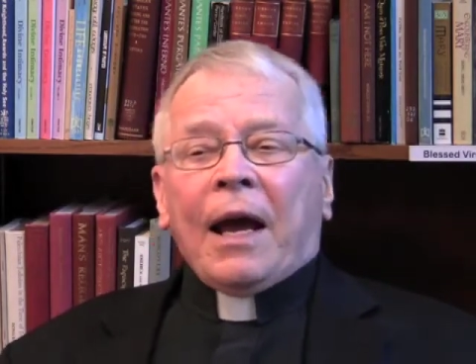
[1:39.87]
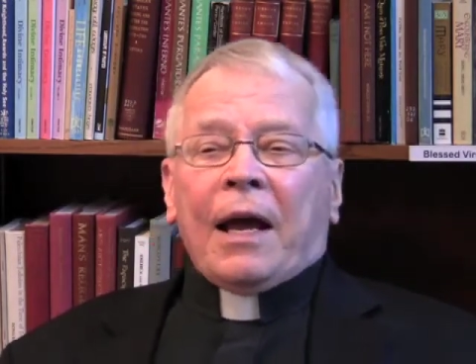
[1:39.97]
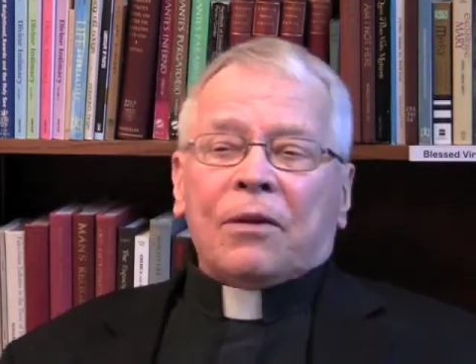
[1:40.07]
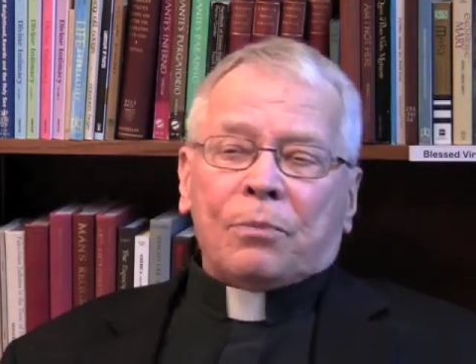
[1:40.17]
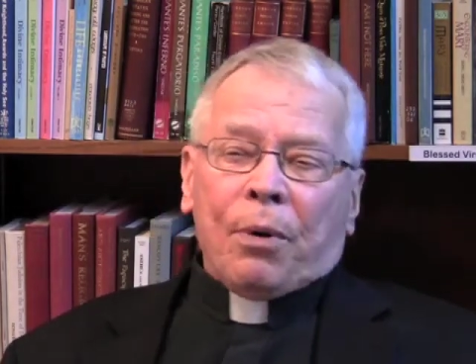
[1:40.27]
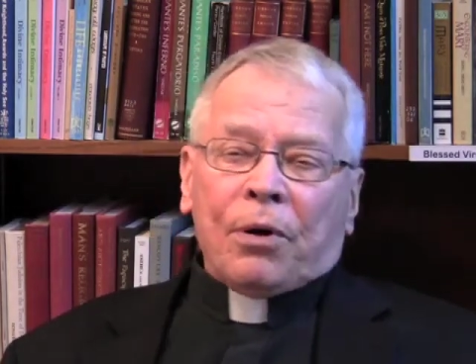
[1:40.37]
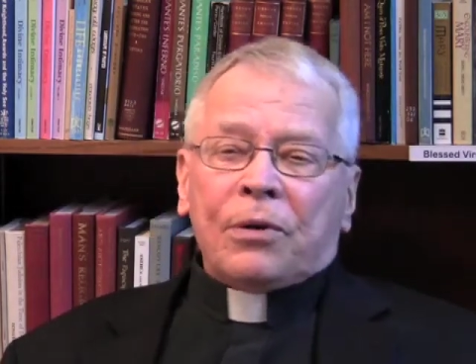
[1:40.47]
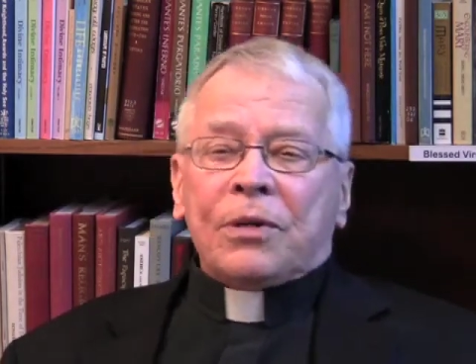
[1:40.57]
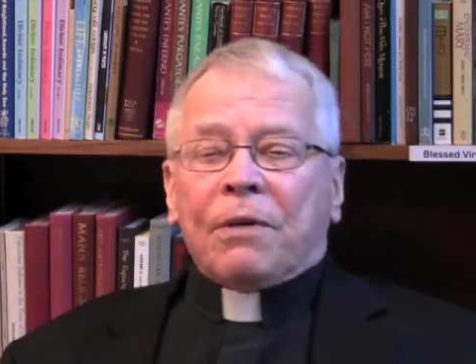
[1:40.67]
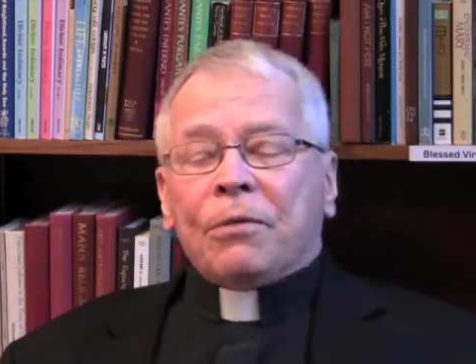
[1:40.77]
It's
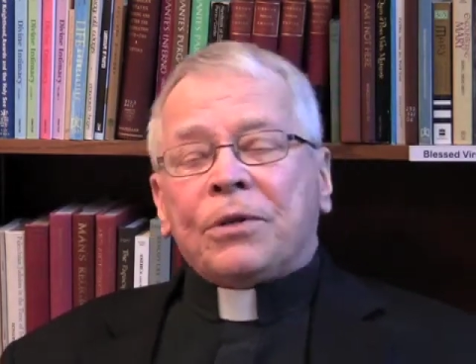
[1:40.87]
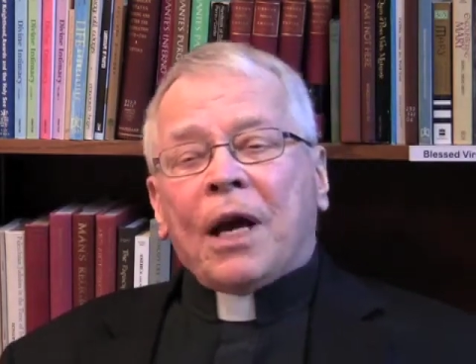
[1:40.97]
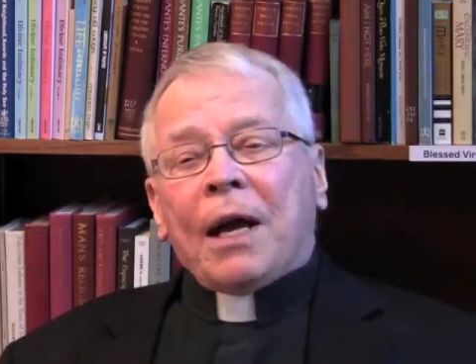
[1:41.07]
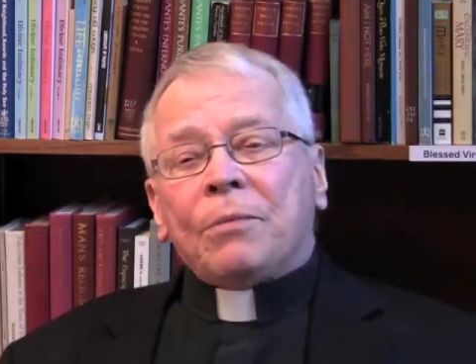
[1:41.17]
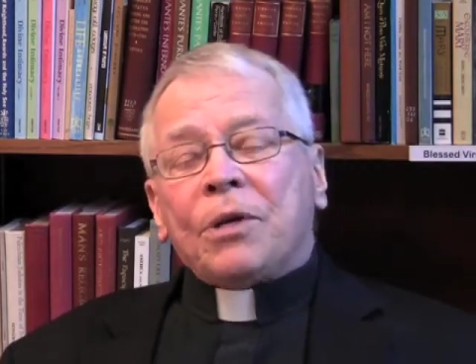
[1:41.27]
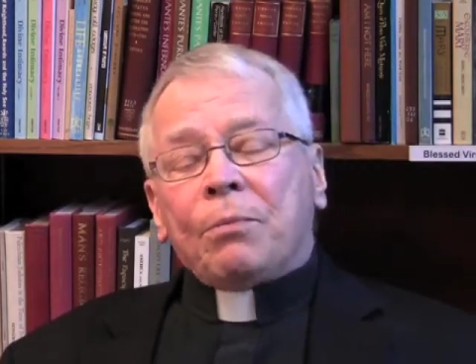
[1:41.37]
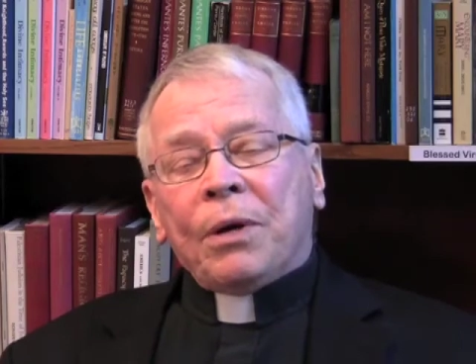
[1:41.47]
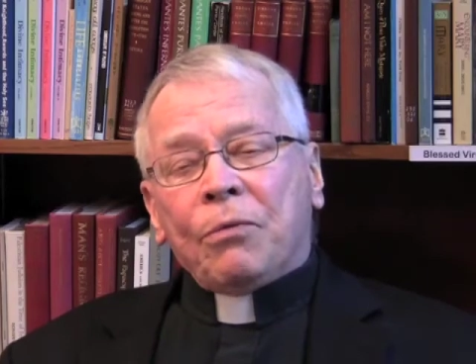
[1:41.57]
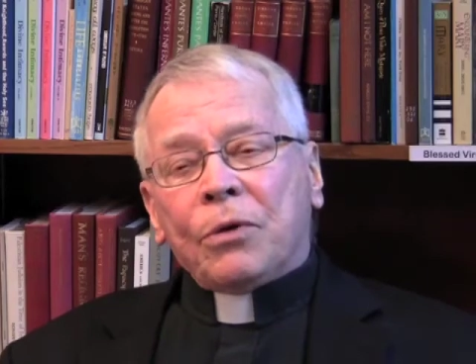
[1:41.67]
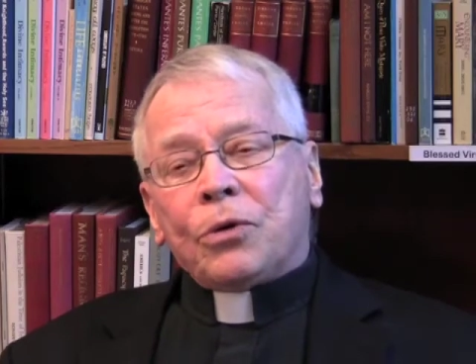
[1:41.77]
burned several times and
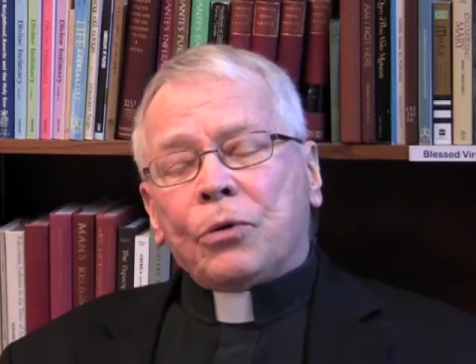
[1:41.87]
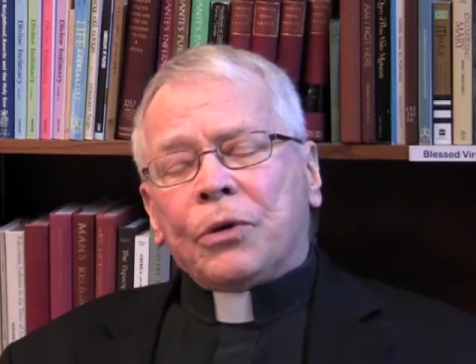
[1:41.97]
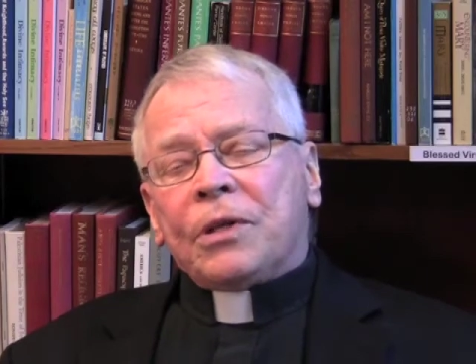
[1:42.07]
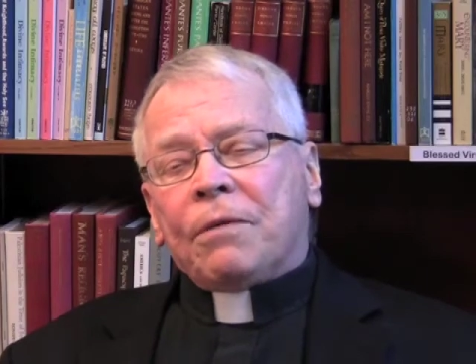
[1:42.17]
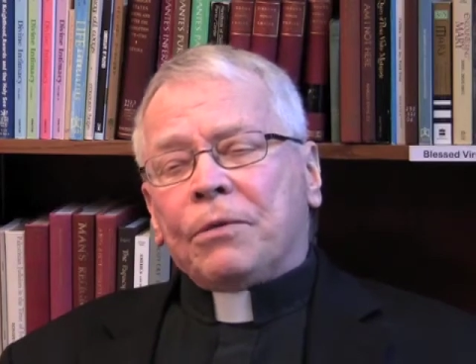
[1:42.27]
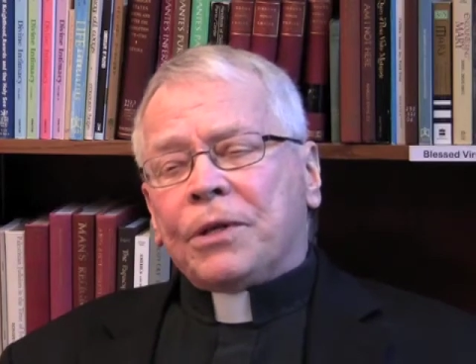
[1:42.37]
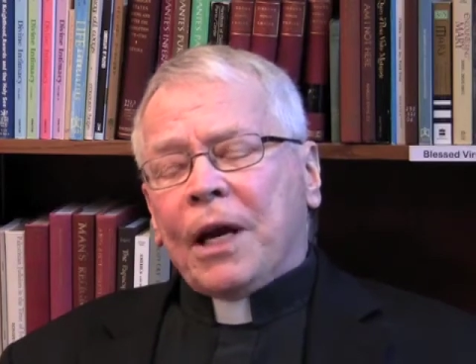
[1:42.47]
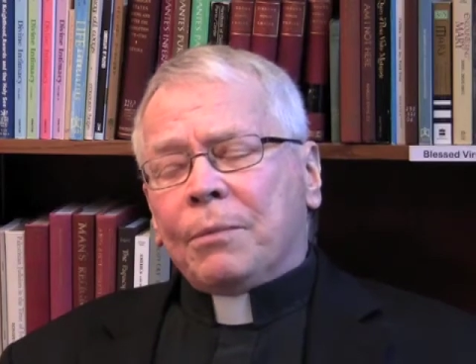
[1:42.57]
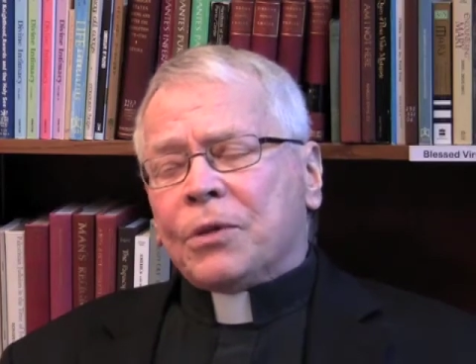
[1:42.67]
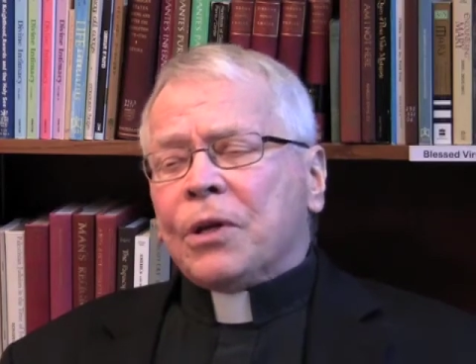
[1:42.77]
been restored several
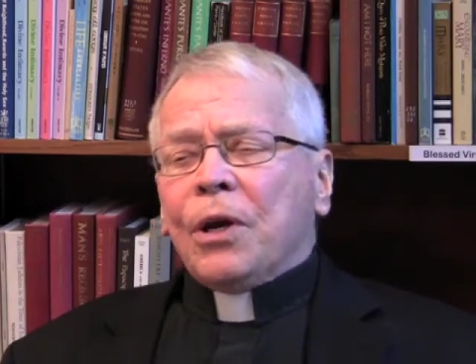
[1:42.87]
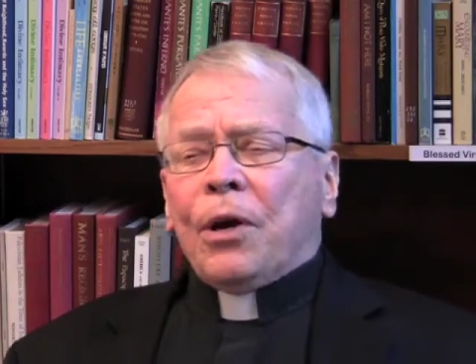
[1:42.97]
times.